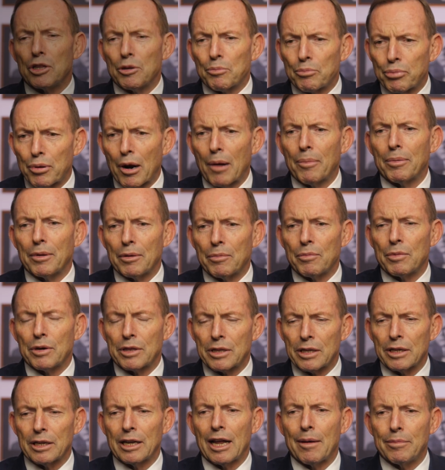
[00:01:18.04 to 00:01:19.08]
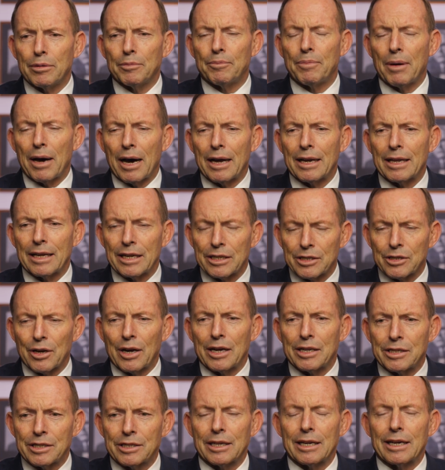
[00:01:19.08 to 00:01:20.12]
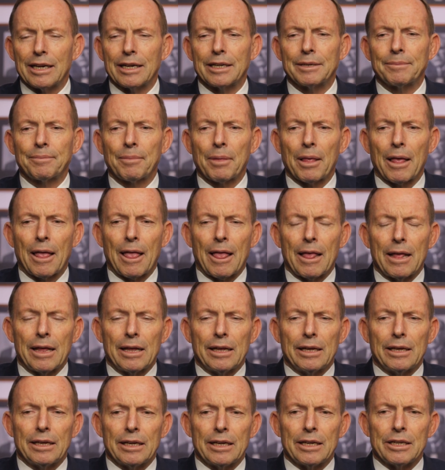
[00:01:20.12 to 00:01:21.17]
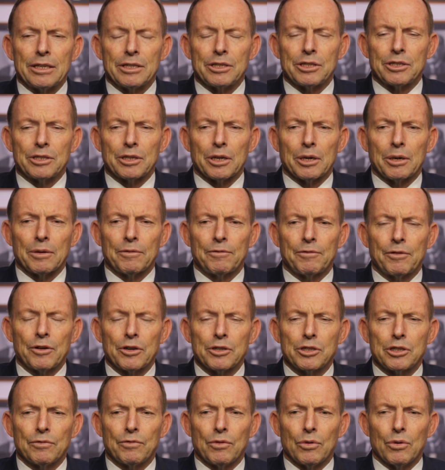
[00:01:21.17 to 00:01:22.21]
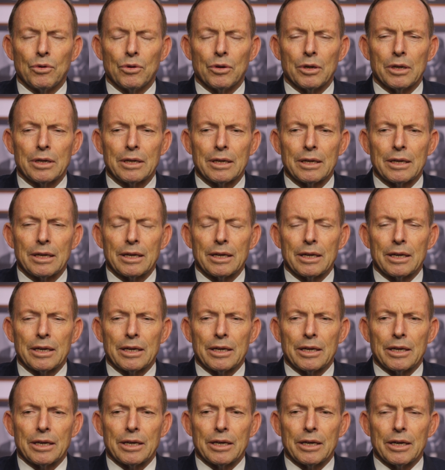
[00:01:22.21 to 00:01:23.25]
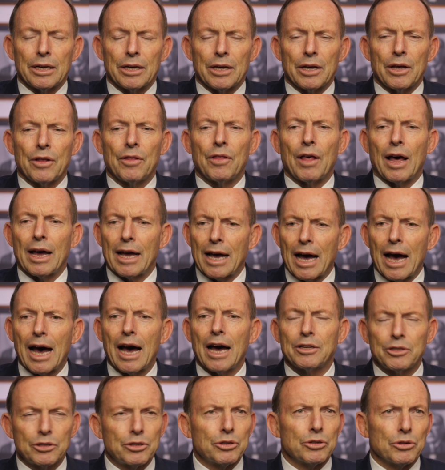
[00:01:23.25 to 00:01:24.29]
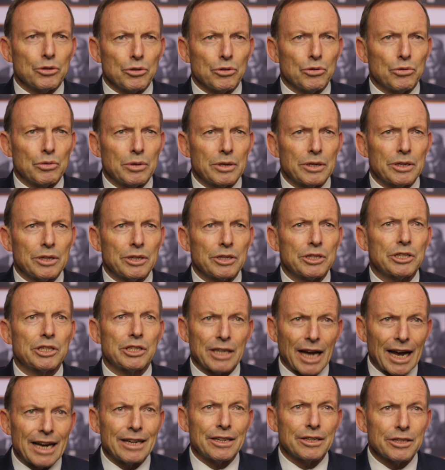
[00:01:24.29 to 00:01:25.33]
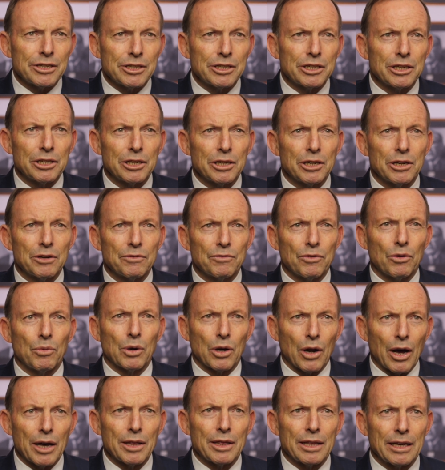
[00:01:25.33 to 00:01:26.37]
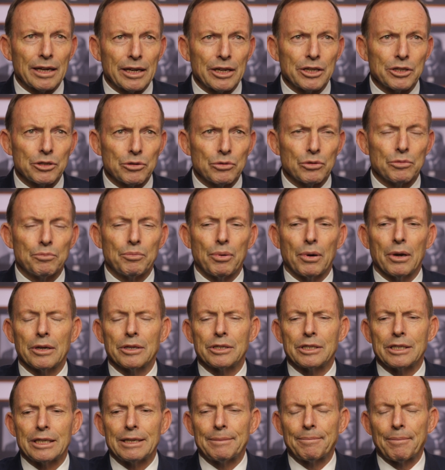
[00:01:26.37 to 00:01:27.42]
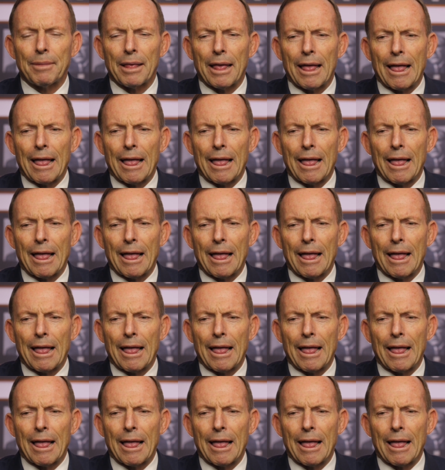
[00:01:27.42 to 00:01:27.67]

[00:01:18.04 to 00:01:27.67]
The problem with the Labor Party as I see it is, first of all, they are too statist for what I think is good policy,